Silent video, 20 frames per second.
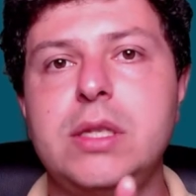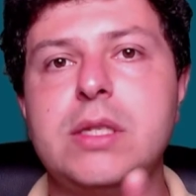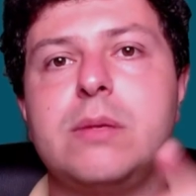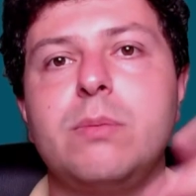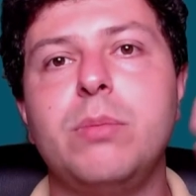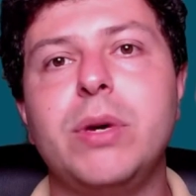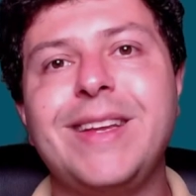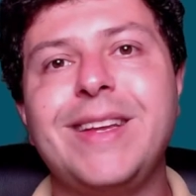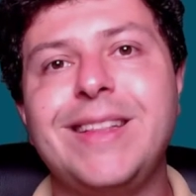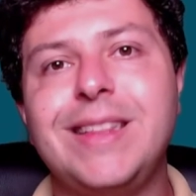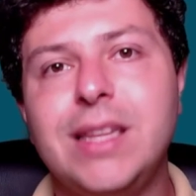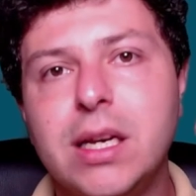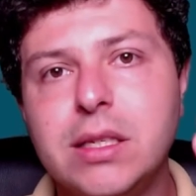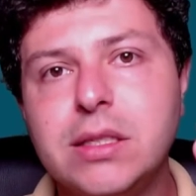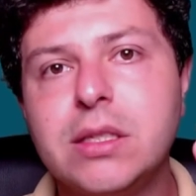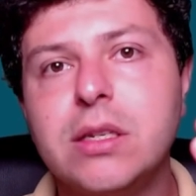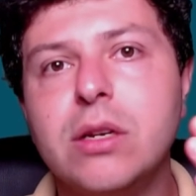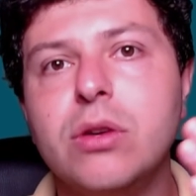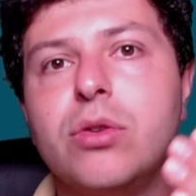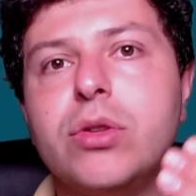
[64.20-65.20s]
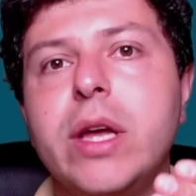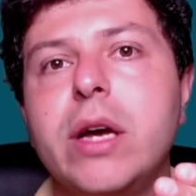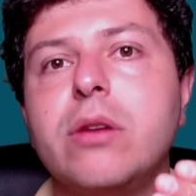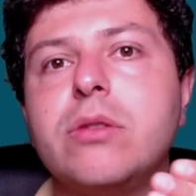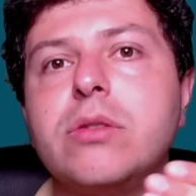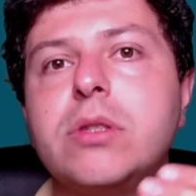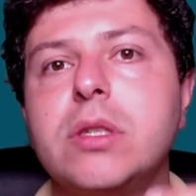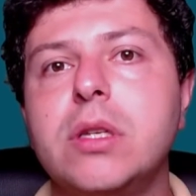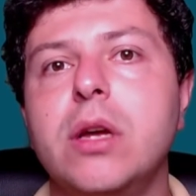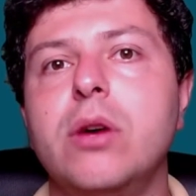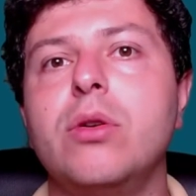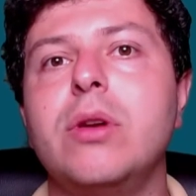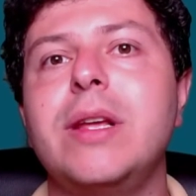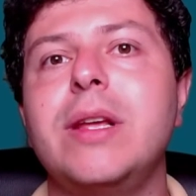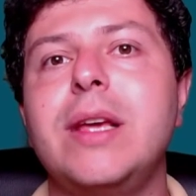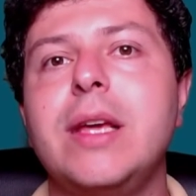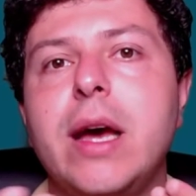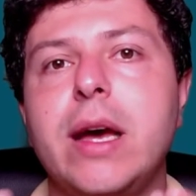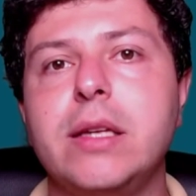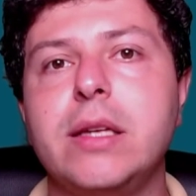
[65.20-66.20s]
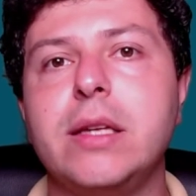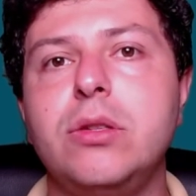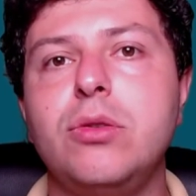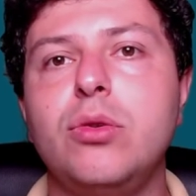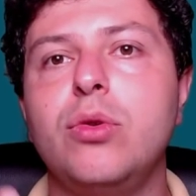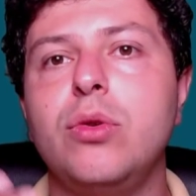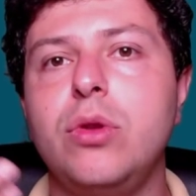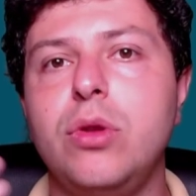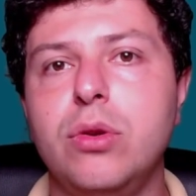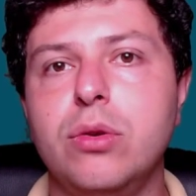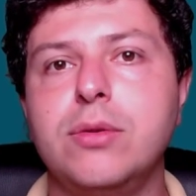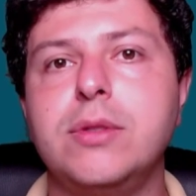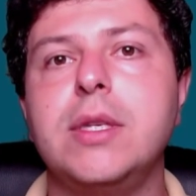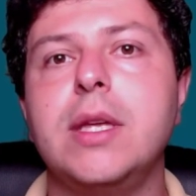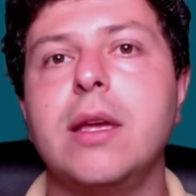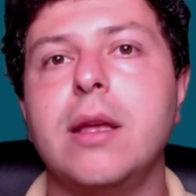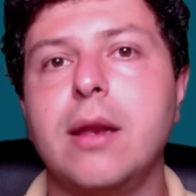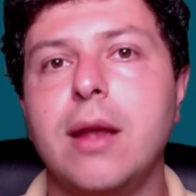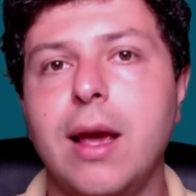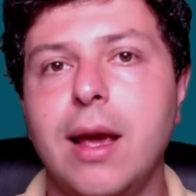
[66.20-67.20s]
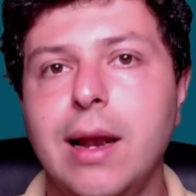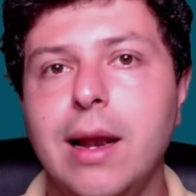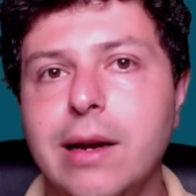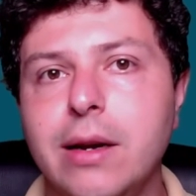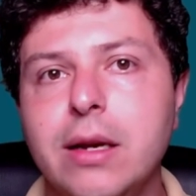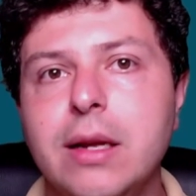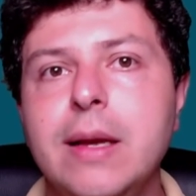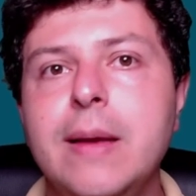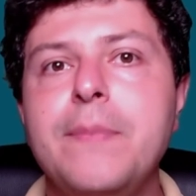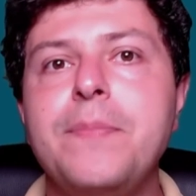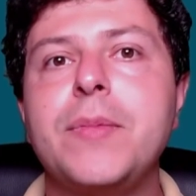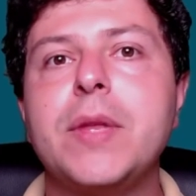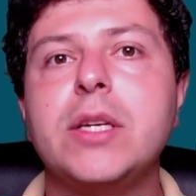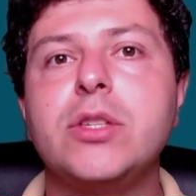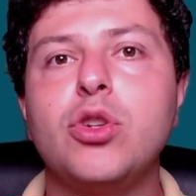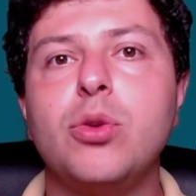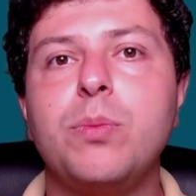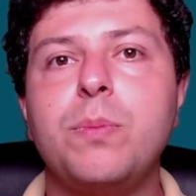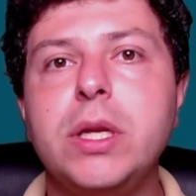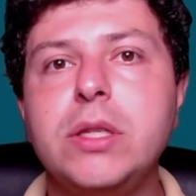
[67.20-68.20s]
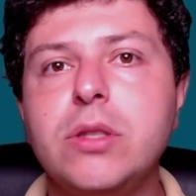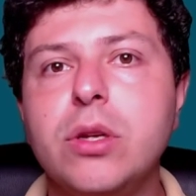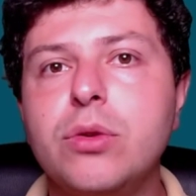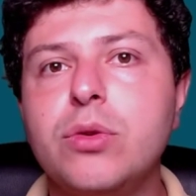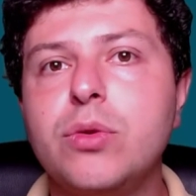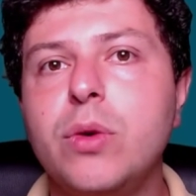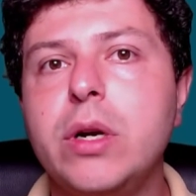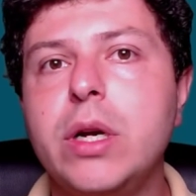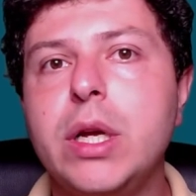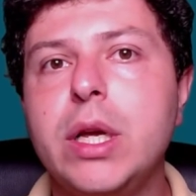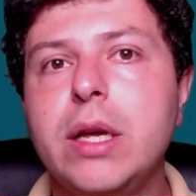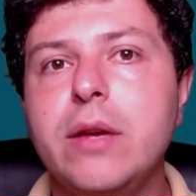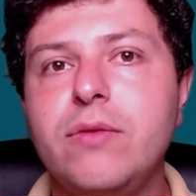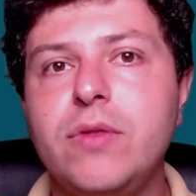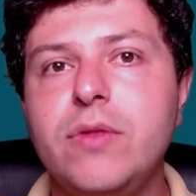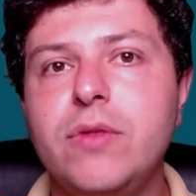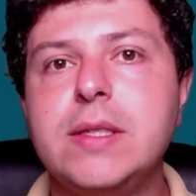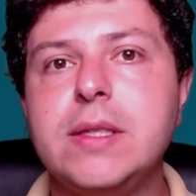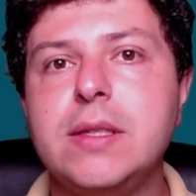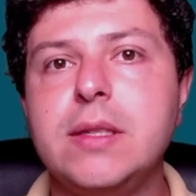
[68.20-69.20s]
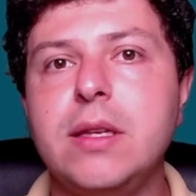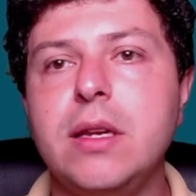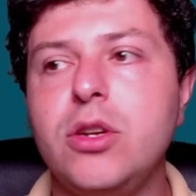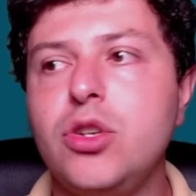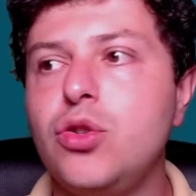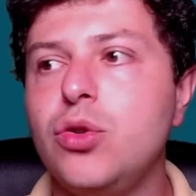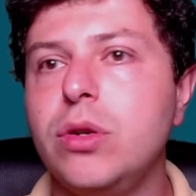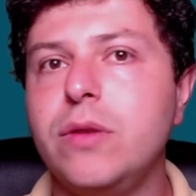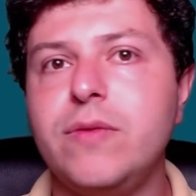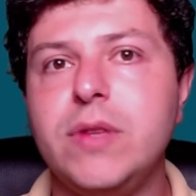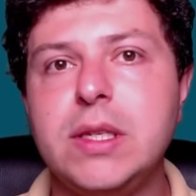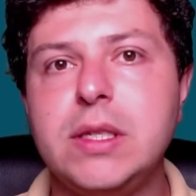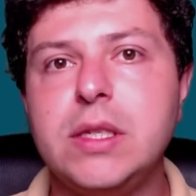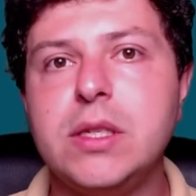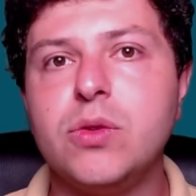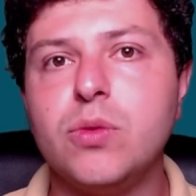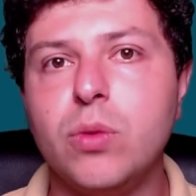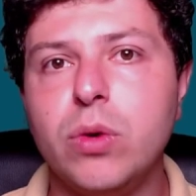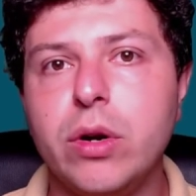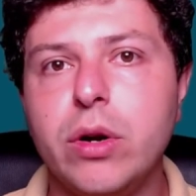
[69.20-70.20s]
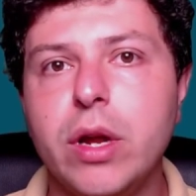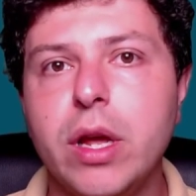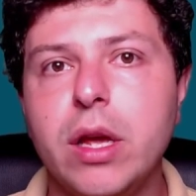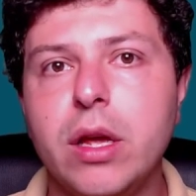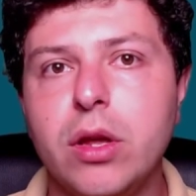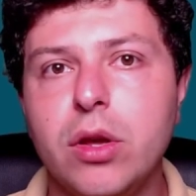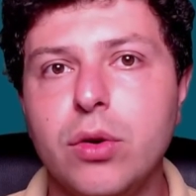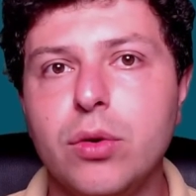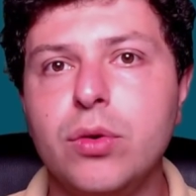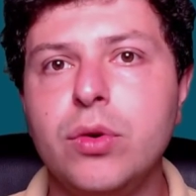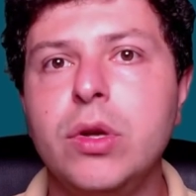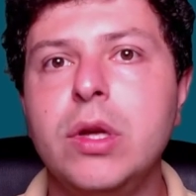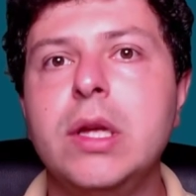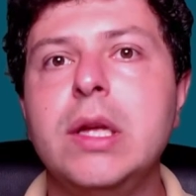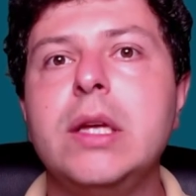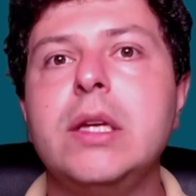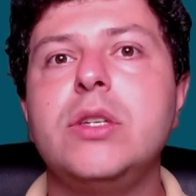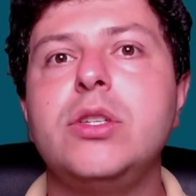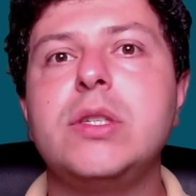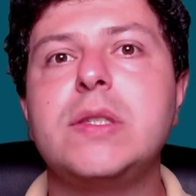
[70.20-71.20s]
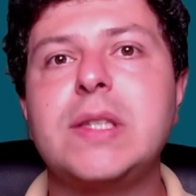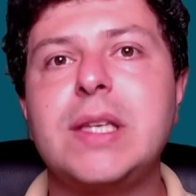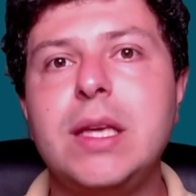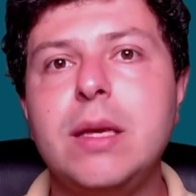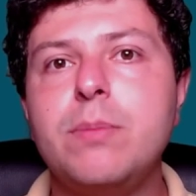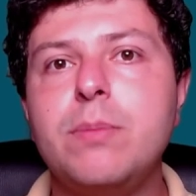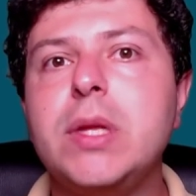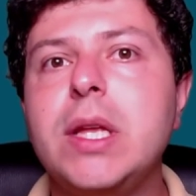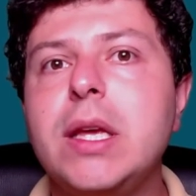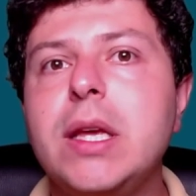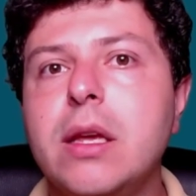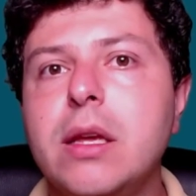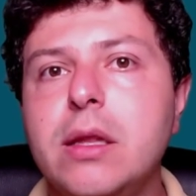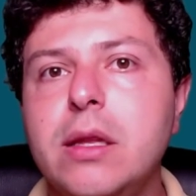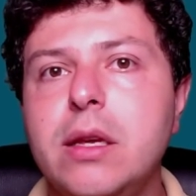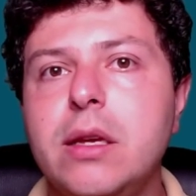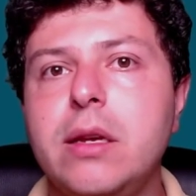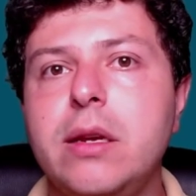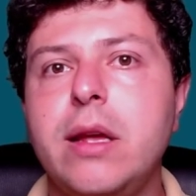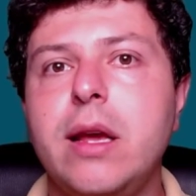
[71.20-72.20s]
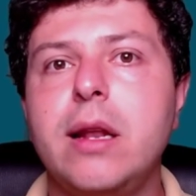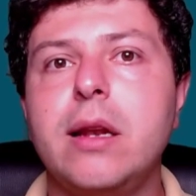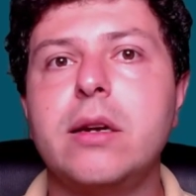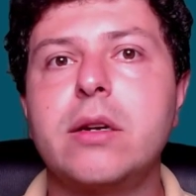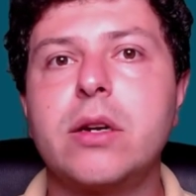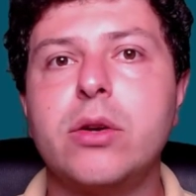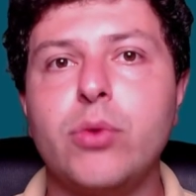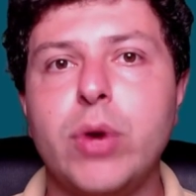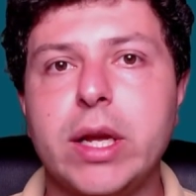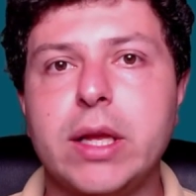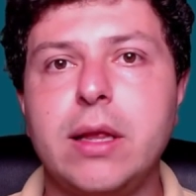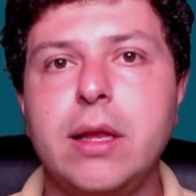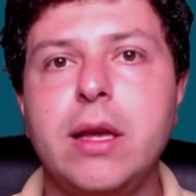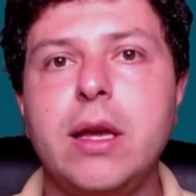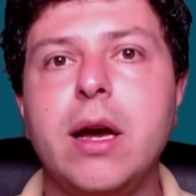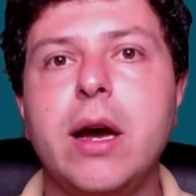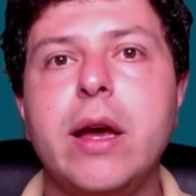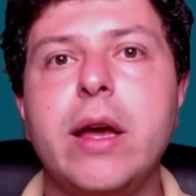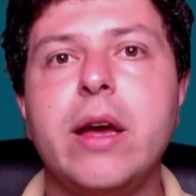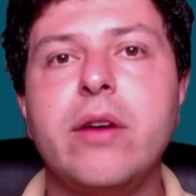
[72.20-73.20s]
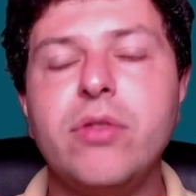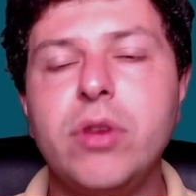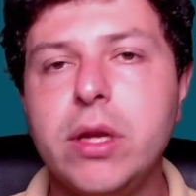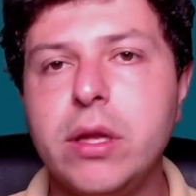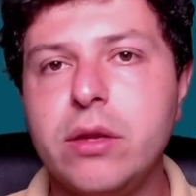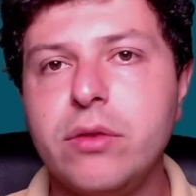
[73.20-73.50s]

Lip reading: but it does go down slowly as you use the inhaler. So please don't worry if this is an issue, if this is worrying you. Just keep taking the inhaler correctly. I have another